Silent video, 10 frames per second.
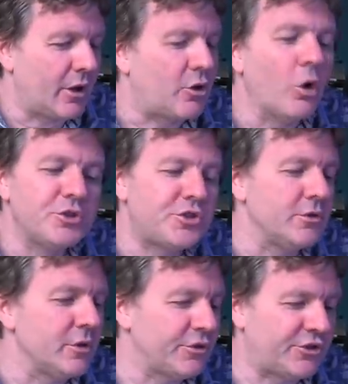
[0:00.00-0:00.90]

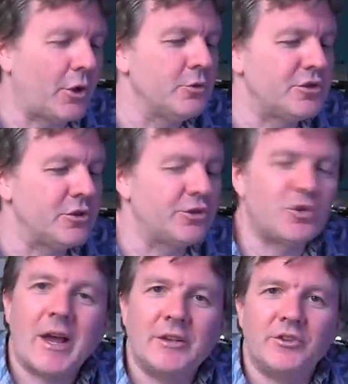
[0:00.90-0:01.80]
cultural, social
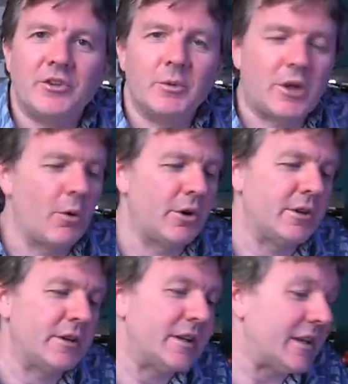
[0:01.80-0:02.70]
trends that were going
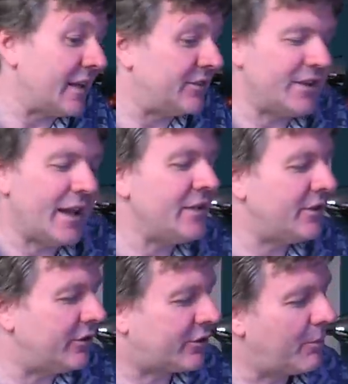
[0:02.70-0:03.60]
on in the nineteen
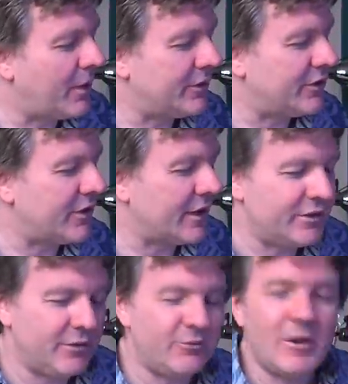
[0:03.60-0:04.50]
eighties compared to the
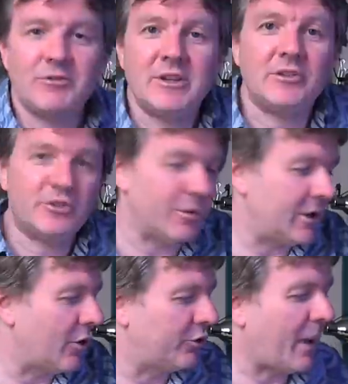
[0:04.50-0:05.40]
nineteen fifties. So
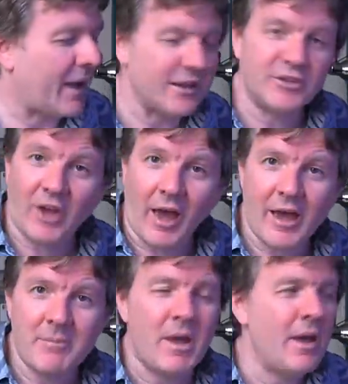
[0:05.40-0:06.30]
he goes back in
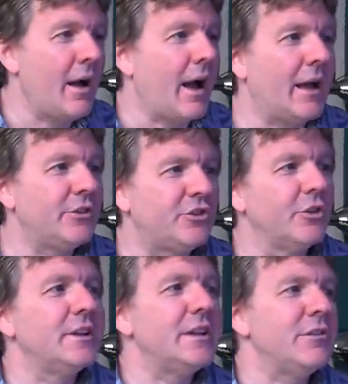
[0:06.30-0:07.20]
time and
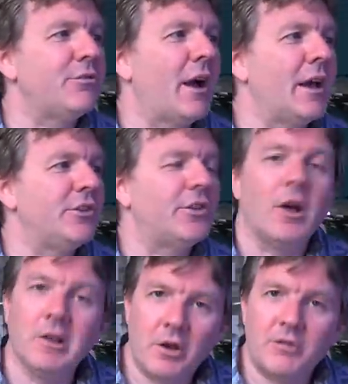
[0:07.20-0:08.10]
suddenly he finds
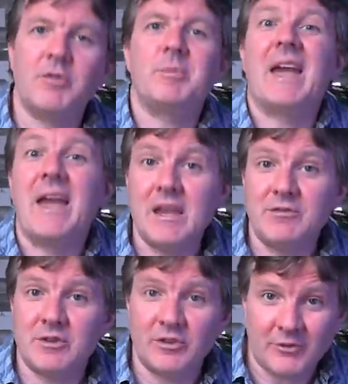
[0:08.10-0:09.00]
that a lot of the
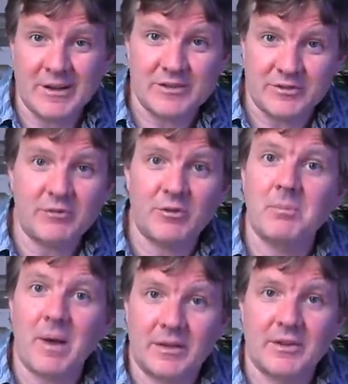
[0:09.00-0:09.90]
behaviour is very
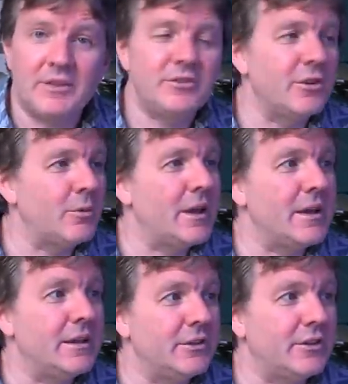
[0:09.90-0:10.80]
different back then to the way
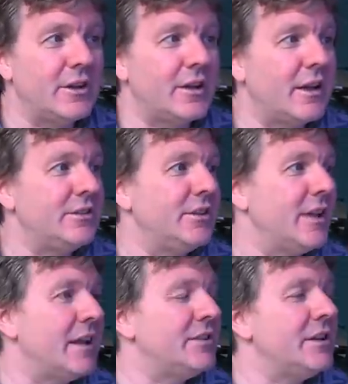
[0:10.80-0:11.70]
it is in the
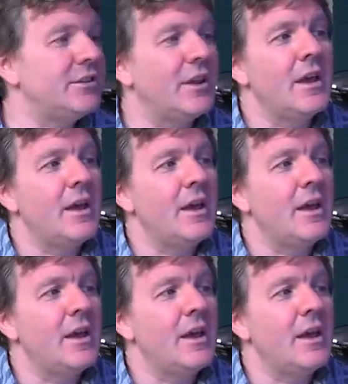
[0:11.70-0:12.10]
nineteen eighties.